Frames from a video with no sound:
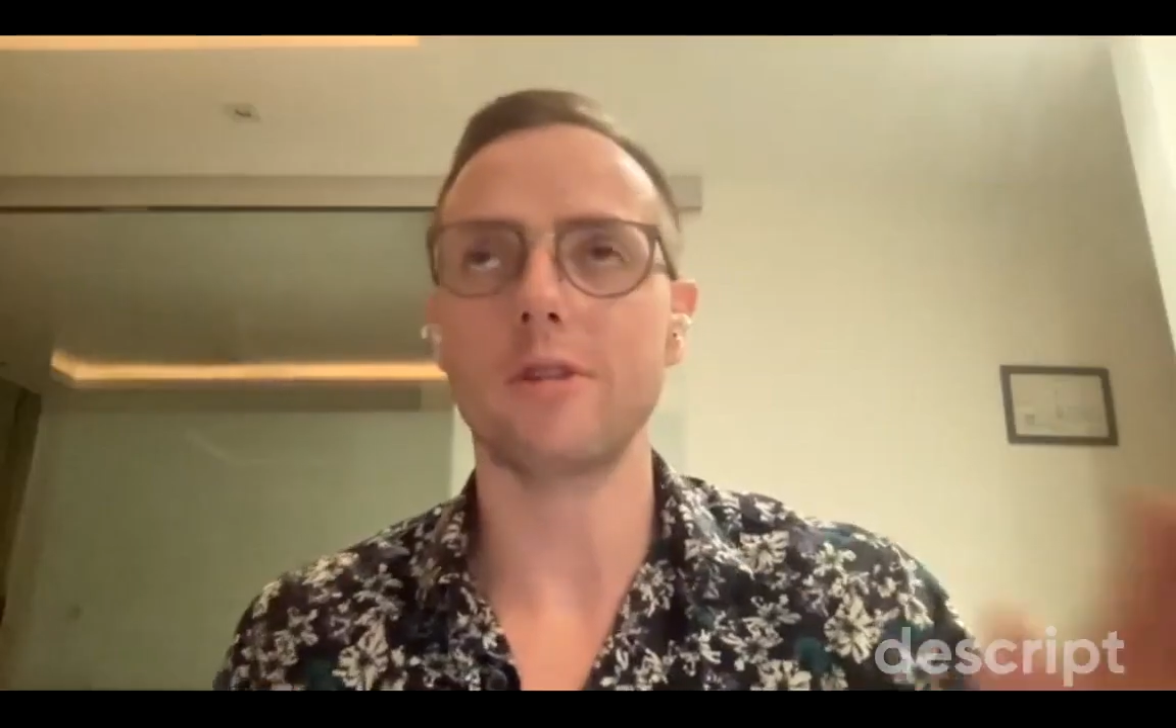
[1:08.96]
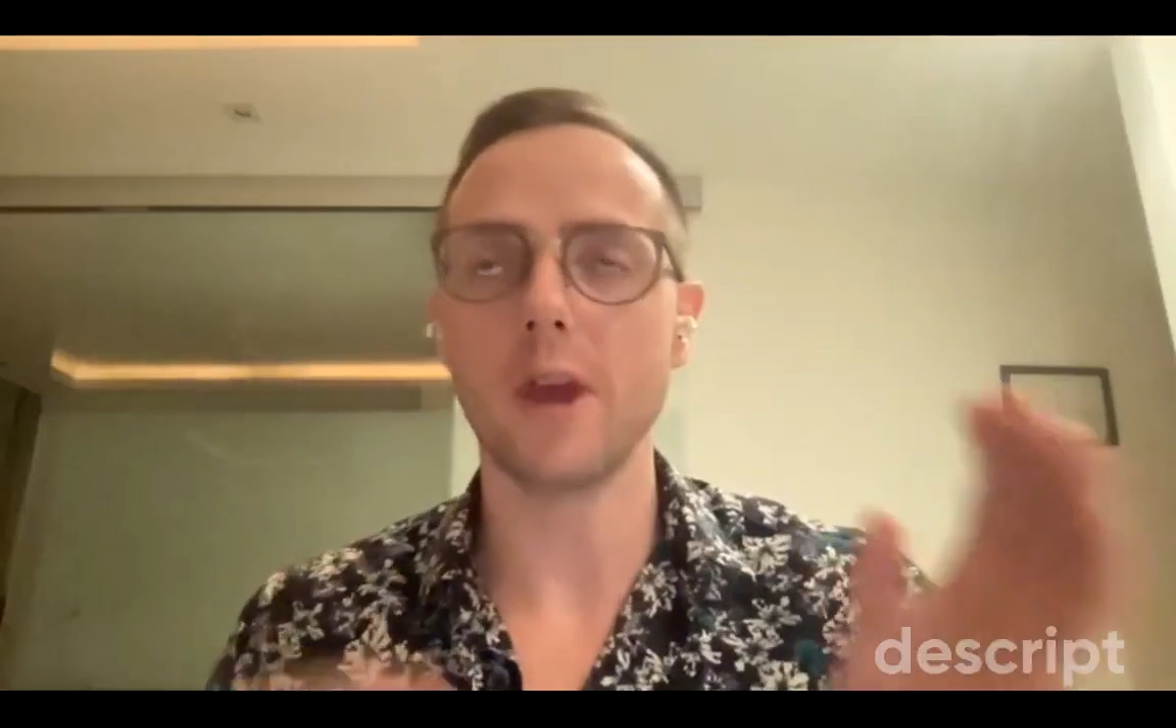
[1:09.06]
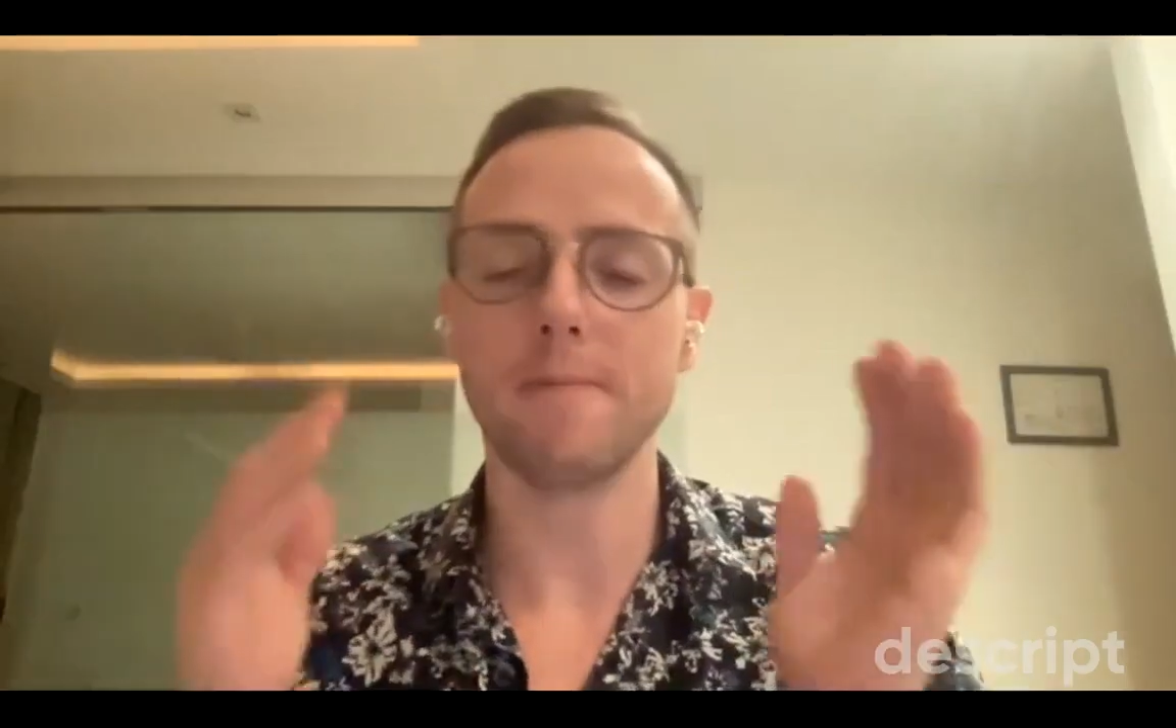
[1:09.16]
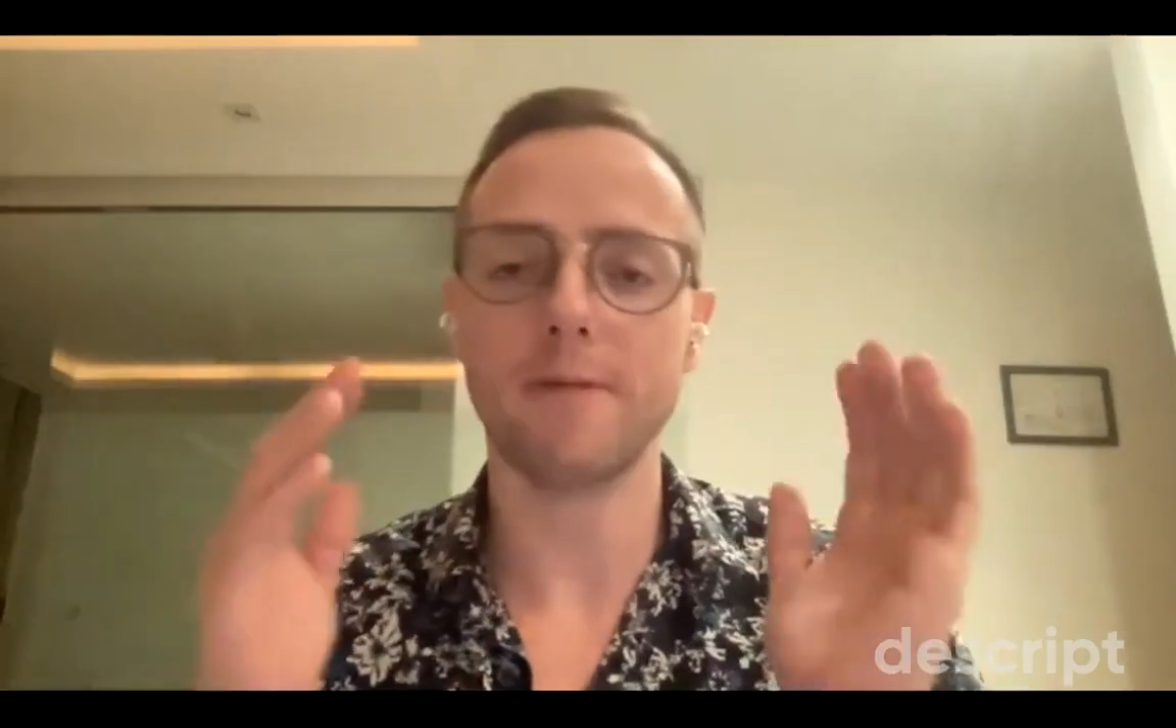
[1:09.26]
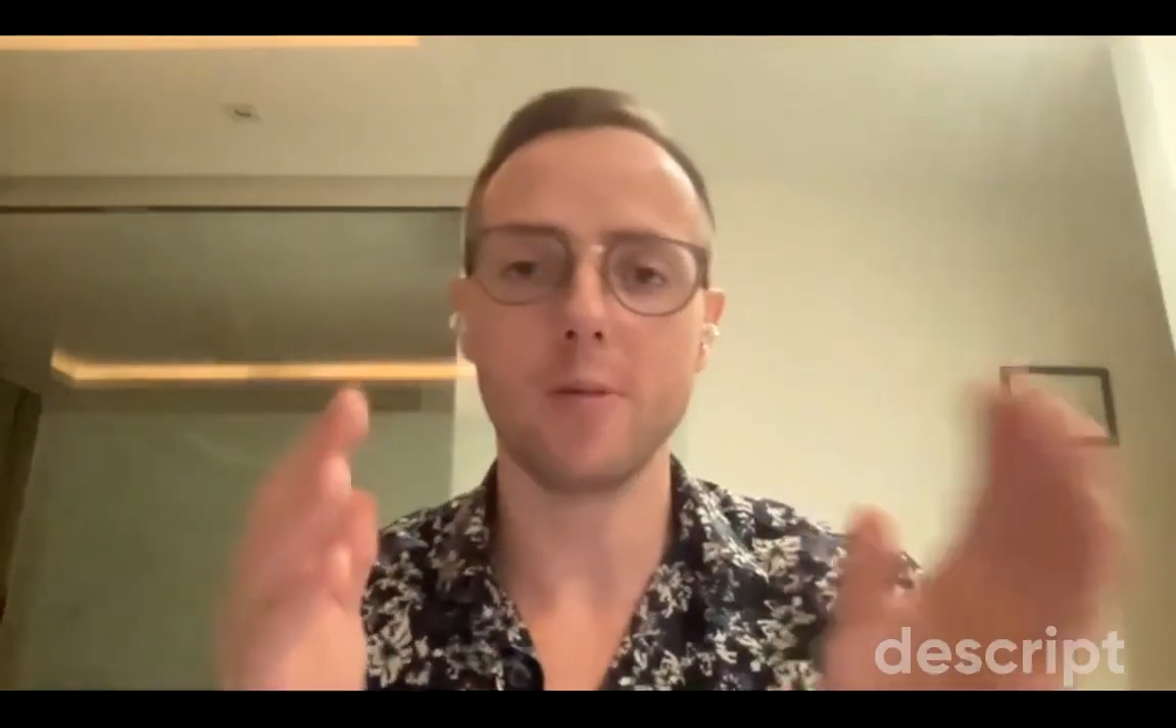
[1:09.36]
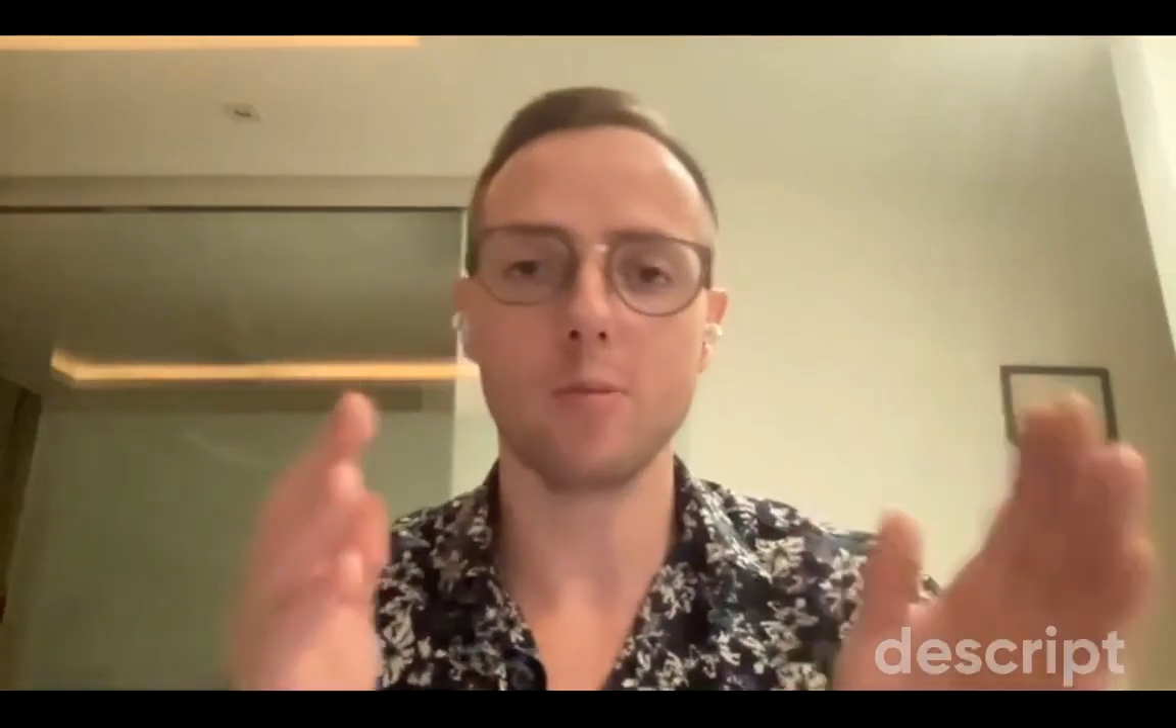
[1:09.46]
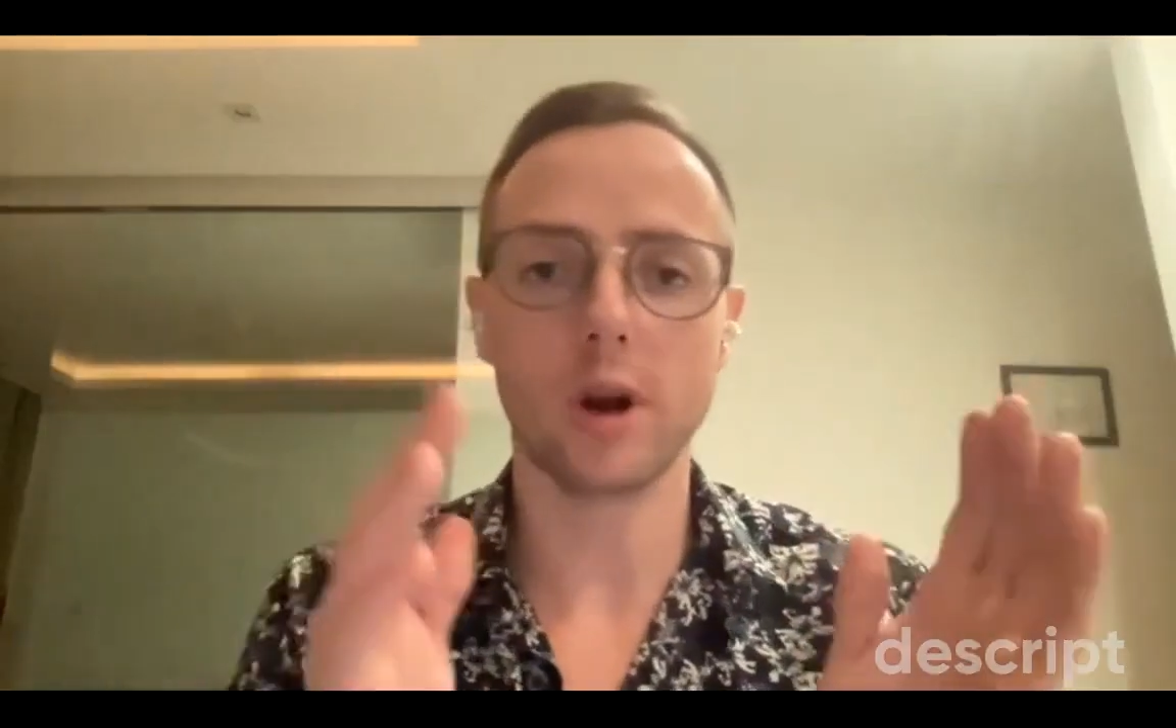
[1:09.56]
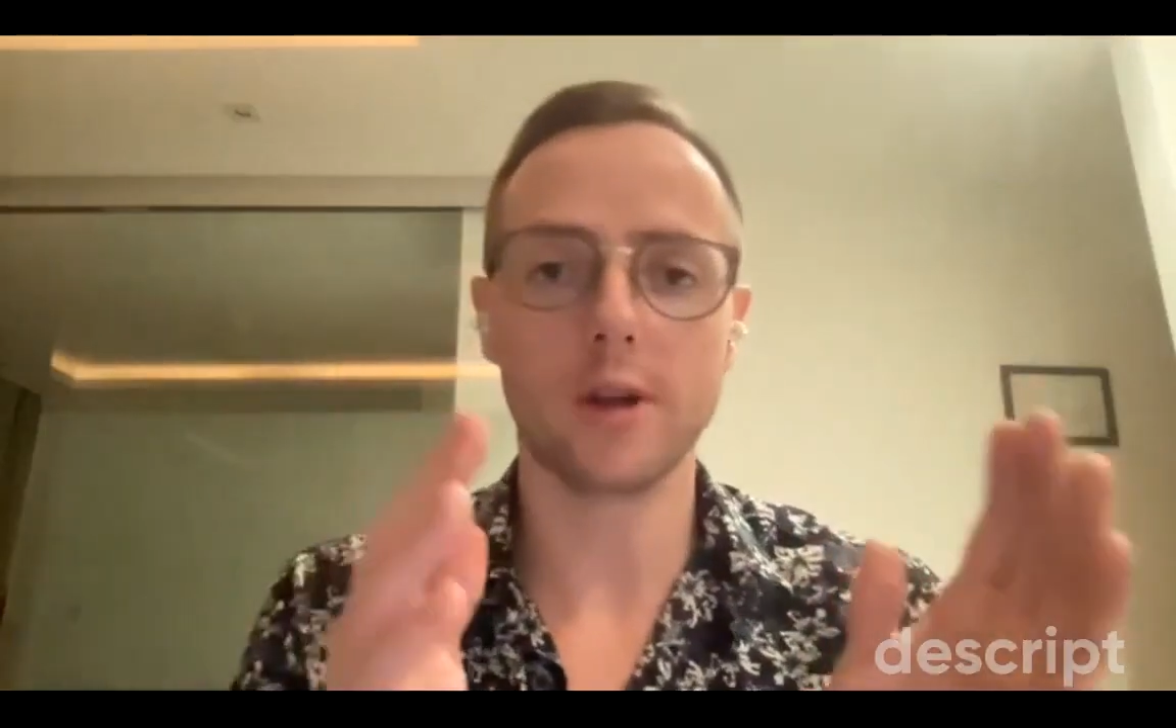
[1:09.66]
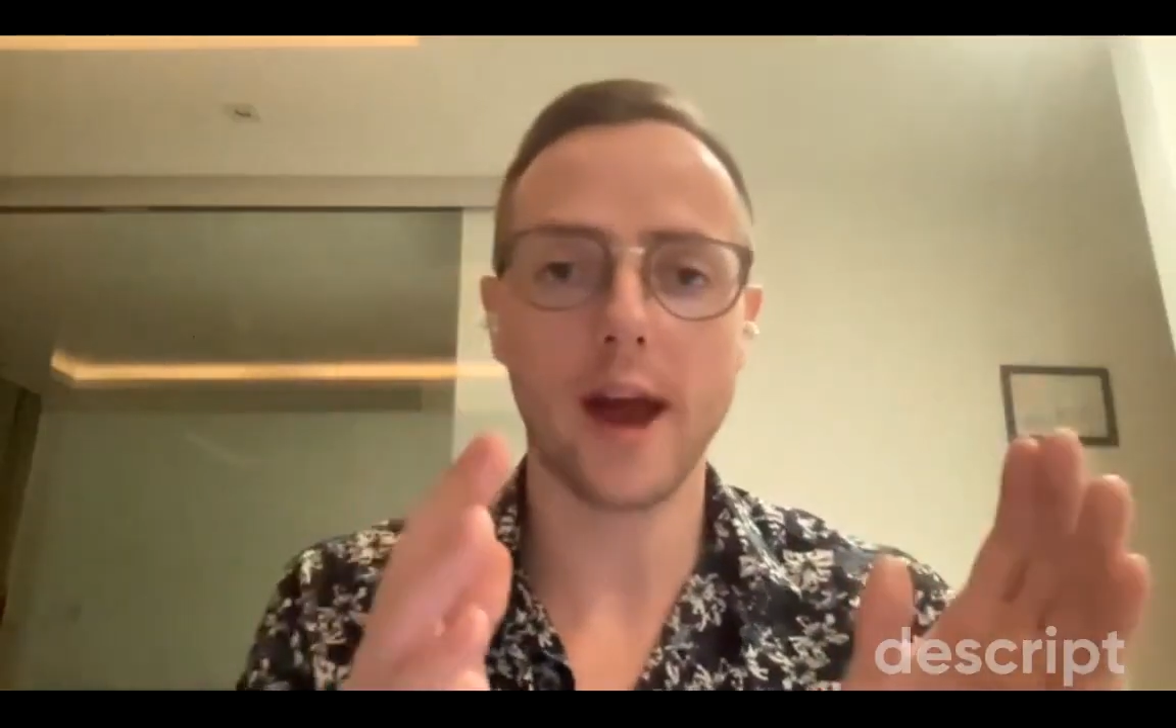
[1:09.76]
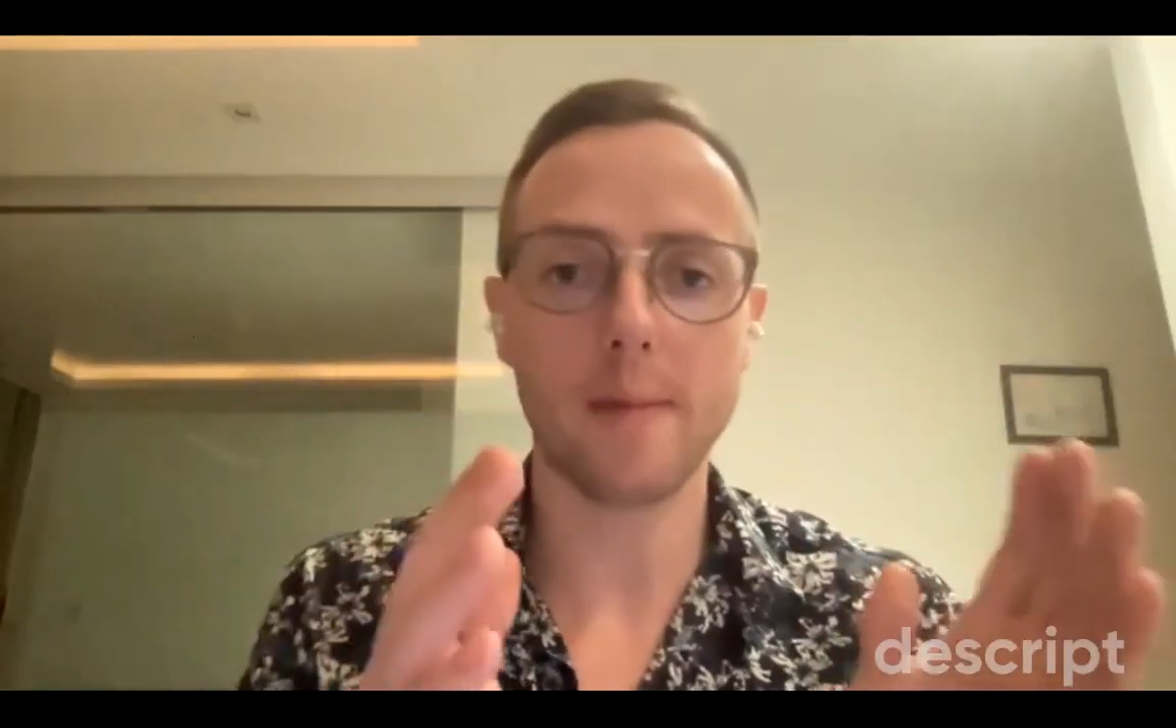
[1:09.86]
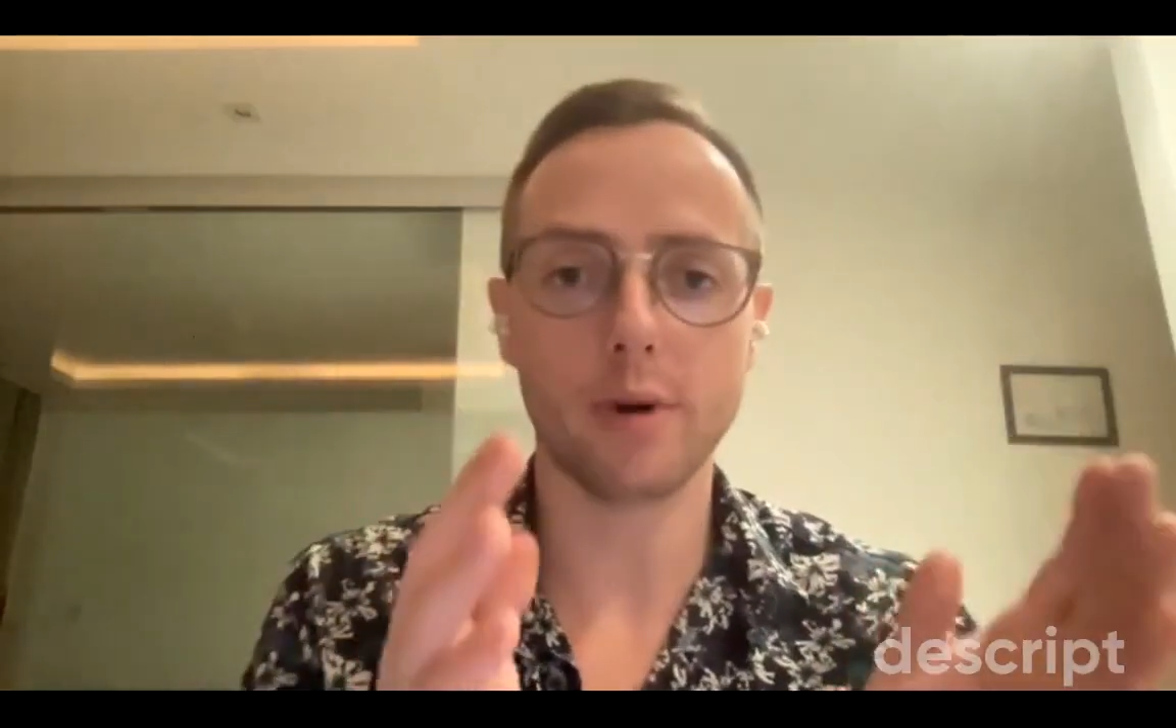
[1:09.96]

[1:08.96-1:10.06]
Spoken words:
the same framework that